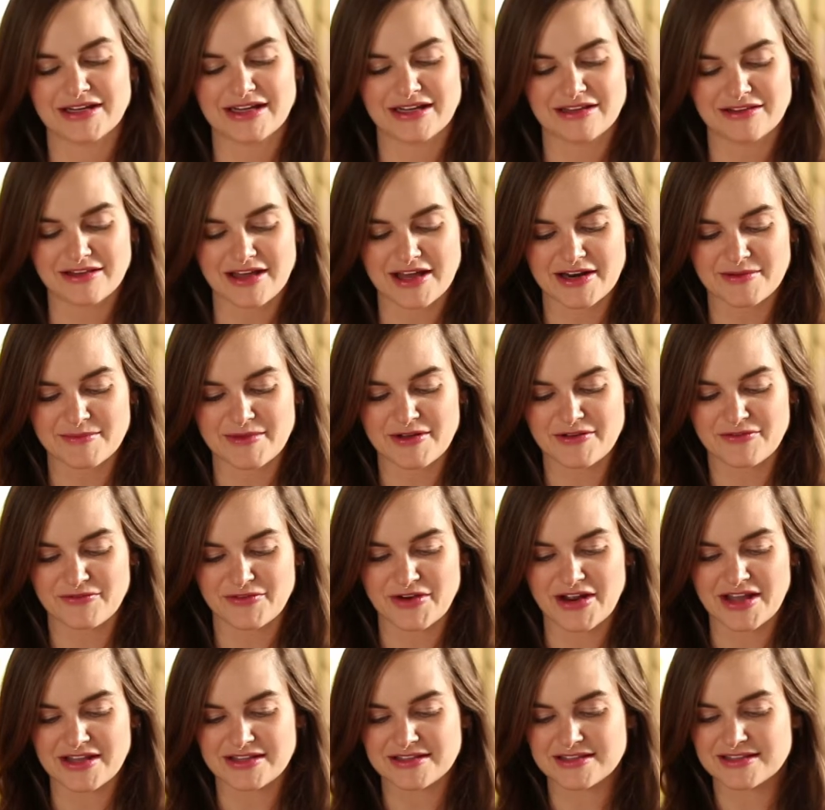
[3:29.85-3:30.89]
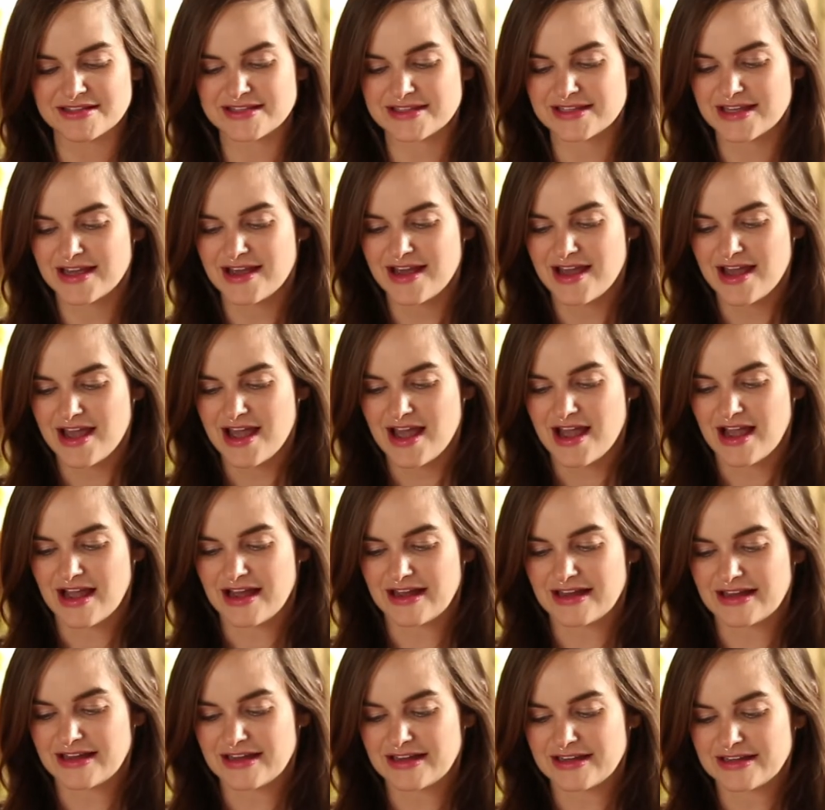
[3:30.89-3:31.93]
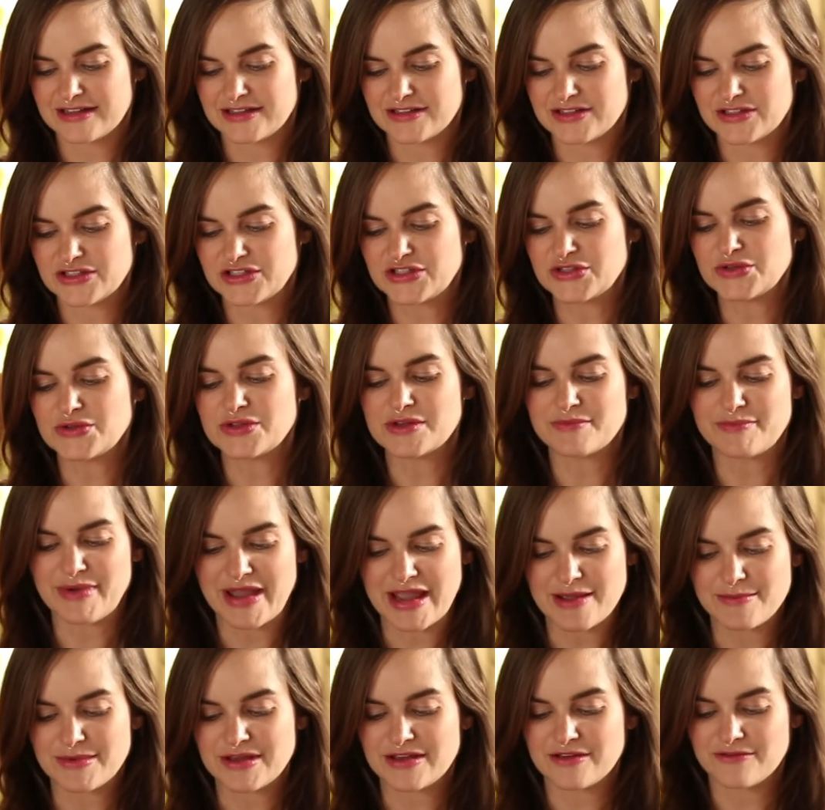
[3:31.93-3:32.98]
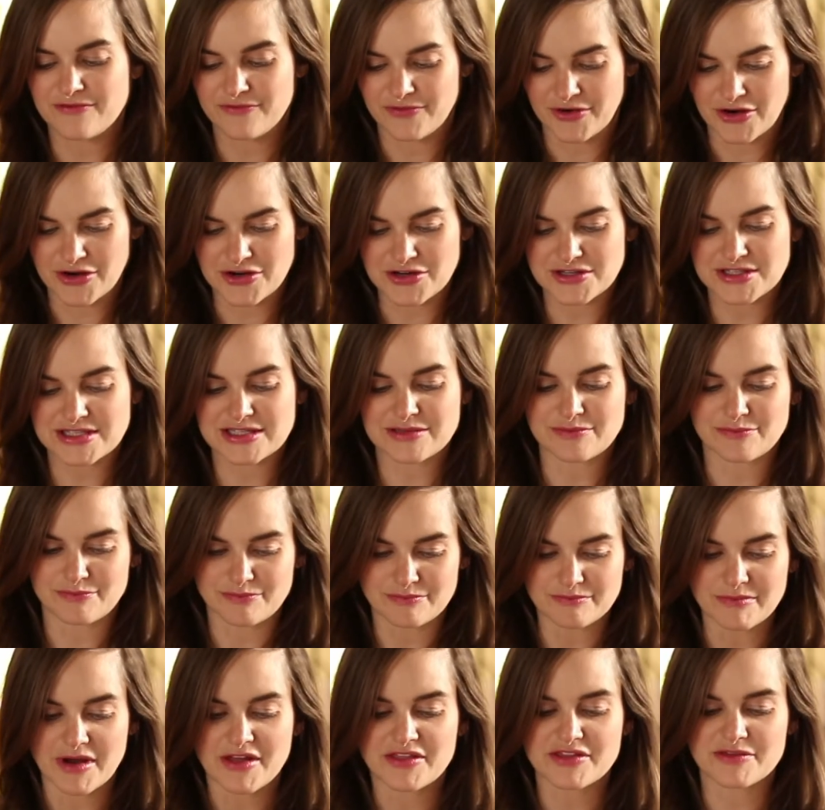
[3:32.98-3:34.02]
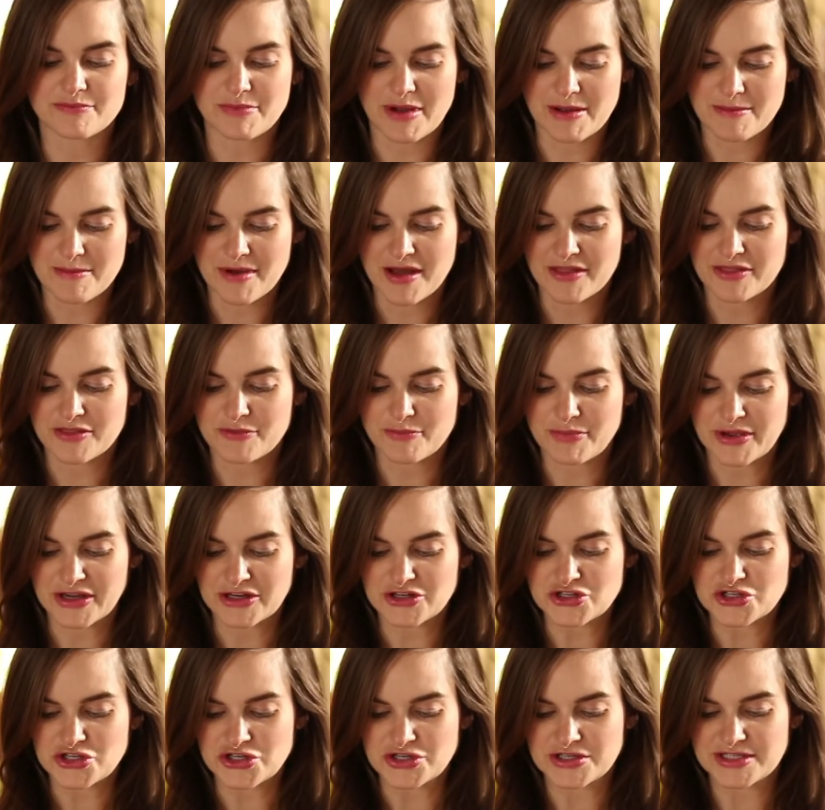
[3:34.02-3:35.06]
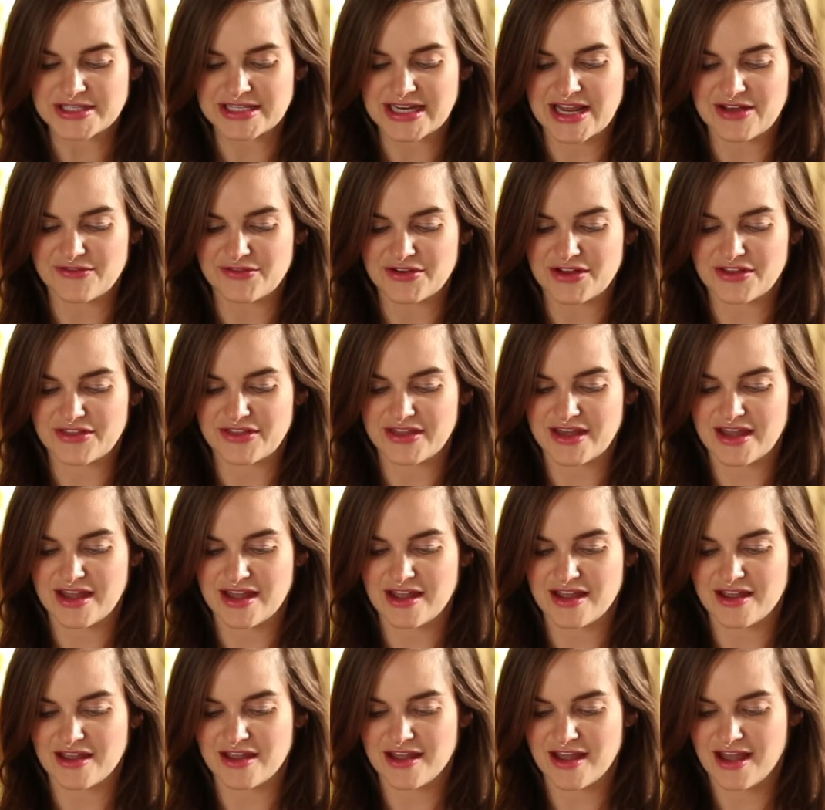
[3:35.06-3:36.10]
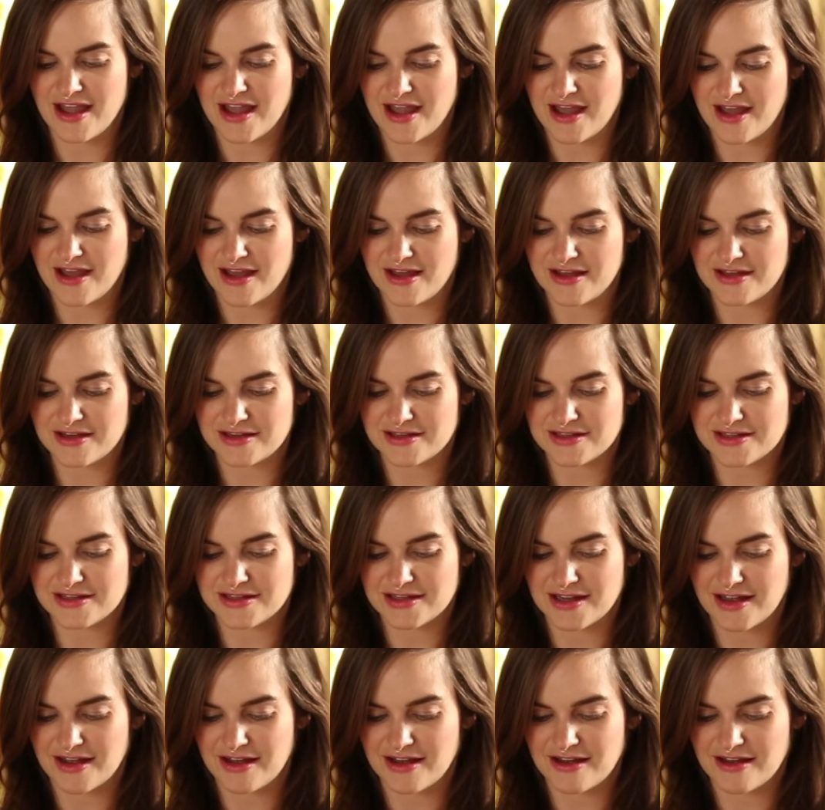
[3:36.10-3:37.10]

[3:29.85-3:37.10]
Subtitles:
A lot of my friends do the baby first month by month pictures and everything, and